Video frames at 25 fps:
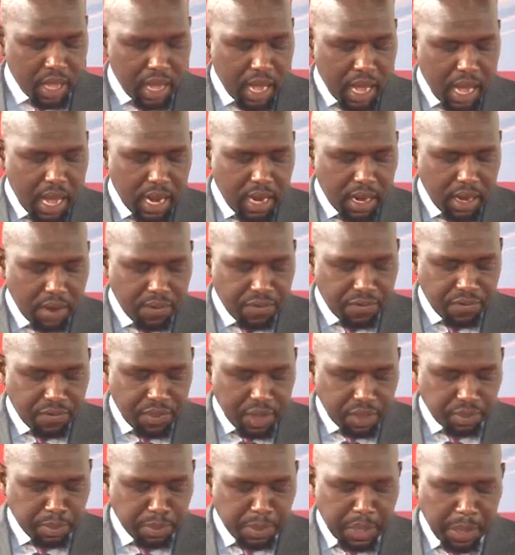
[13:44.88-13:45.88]
and
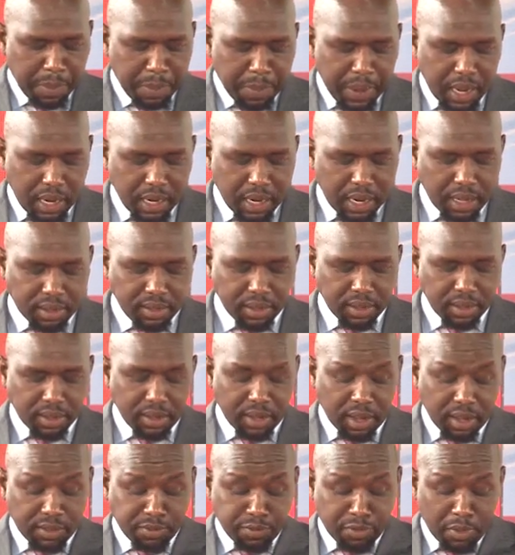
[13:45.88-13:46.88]
investment partners in
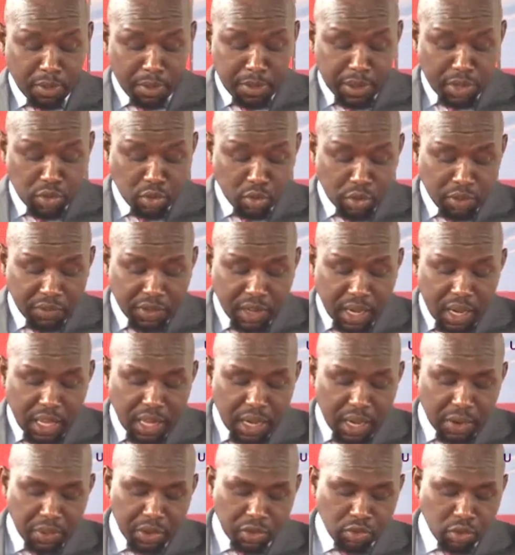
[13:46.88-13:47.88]
transformation of
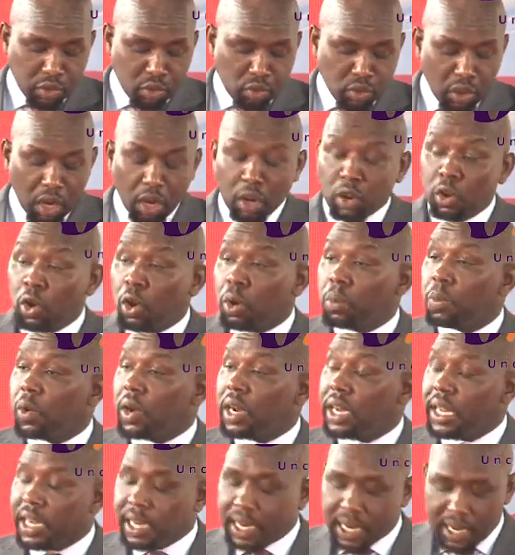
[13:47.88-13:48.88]
Kenya Airways into a global
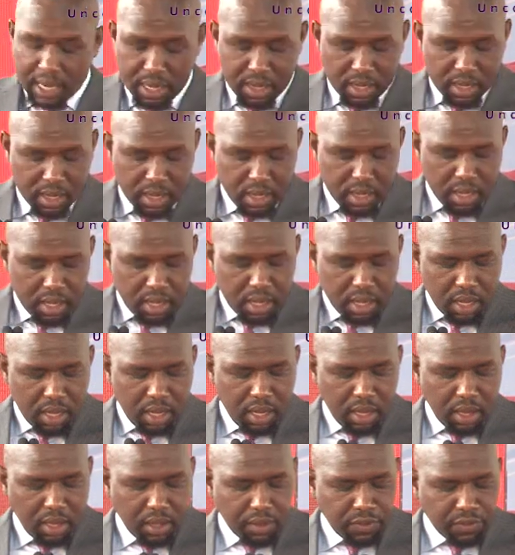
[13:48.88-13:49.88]
leader
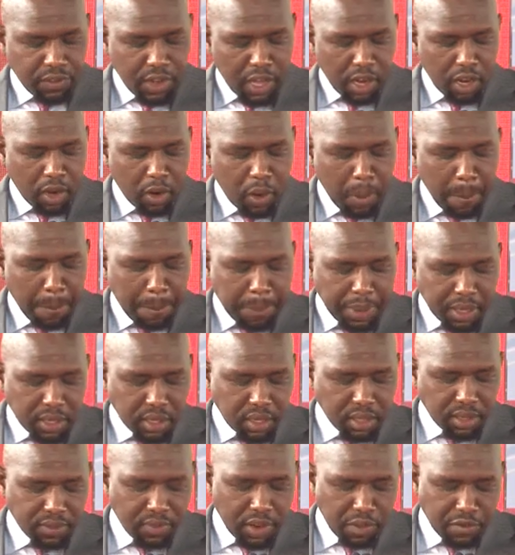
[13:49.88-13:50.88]
in this very
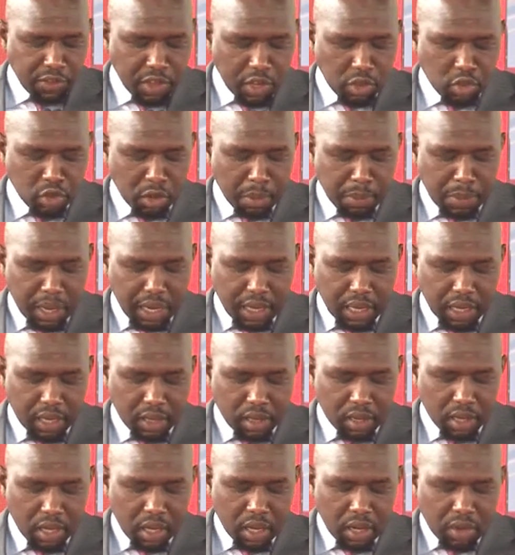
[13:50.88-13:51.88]
competitive aviation market
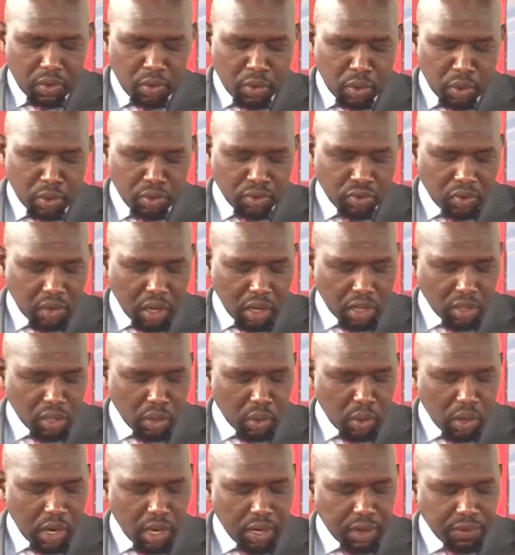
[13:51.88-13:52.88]
through
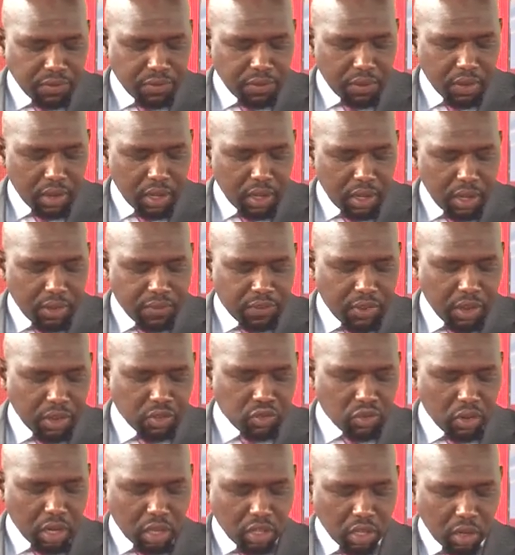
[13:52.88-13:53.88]
structural and
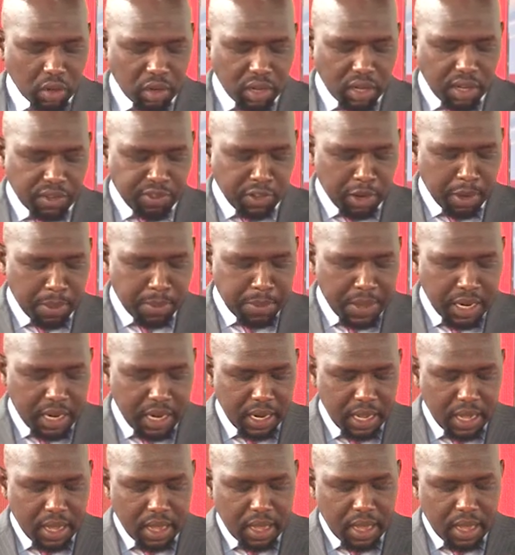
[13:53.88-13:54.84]
infrastructural development,